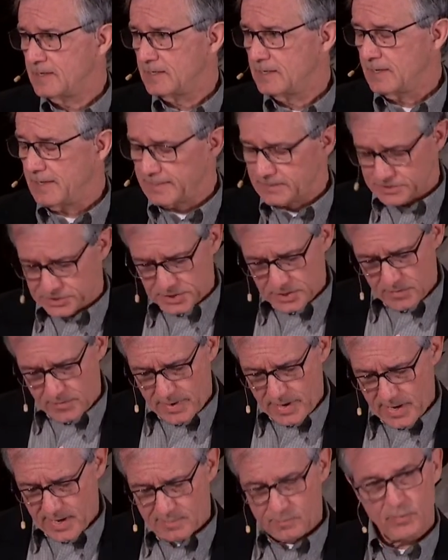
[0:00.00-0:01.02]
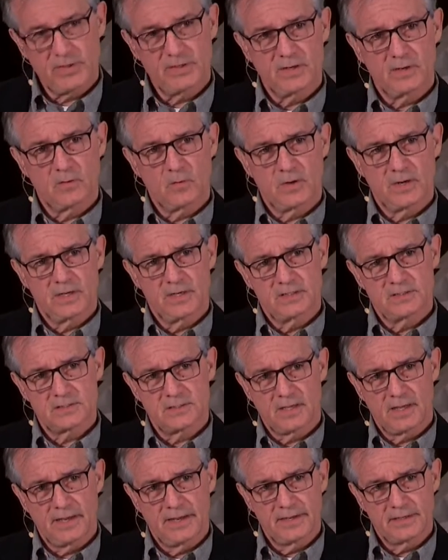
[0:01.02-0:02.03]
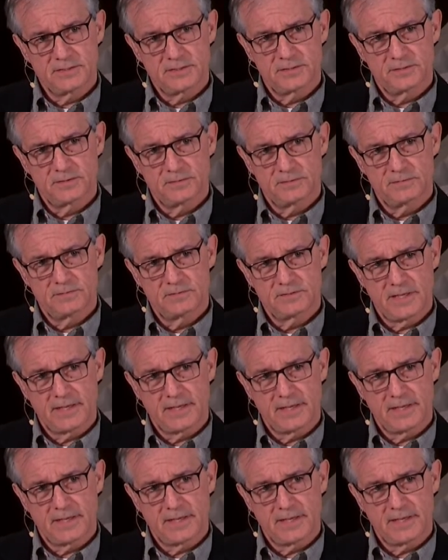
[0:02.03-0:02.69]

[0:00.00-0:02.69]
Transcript: And like Joab, we know what it is like to